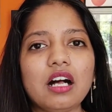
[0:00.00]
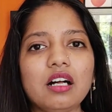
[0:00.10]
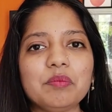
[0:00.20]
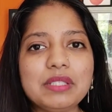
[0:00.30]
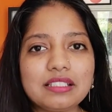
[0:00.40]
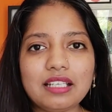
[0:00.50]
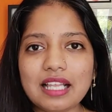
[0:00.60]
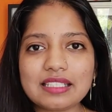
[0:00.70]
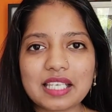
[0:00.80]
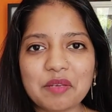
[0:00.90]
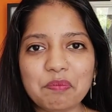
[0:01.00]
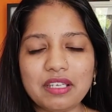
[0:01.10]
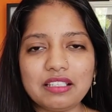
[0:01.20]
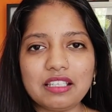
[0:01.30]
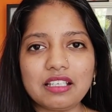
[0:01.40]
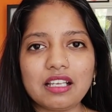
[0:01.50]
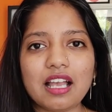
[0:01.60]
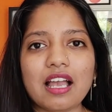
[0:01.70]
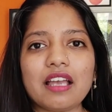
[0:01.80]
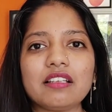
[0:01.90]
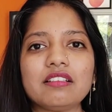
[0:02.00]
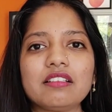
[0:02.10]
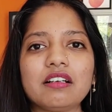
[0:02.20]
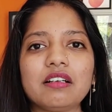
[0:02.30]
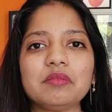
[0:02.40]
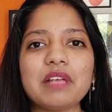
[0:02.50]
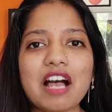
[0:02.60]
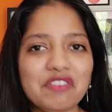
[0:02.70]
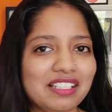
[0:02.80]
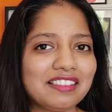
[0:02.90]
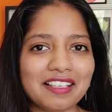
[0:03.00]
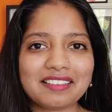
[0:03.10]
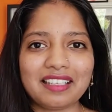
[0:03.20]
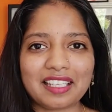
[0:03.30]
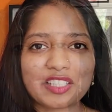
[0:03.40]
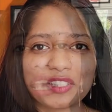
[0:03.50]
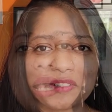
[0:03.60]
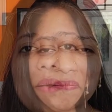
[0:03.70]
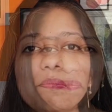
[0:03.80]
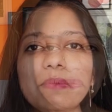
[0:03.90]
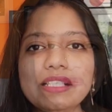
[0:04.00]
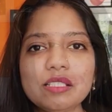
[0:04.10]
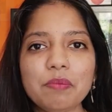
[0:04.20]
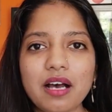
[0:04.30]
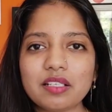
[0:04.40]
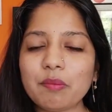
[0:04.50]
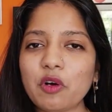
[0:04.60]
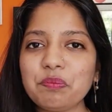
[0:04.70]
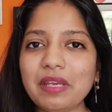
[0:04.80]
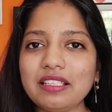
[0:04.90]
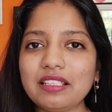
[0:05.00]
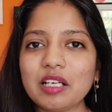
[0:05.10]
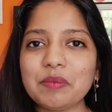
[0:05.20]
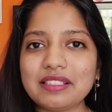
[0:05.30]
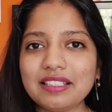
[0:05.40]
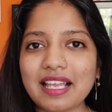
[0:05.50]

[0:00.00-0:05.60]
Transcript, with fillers: uh, Misty Landscape painting and um, have it in their collection. Best part about painting a misty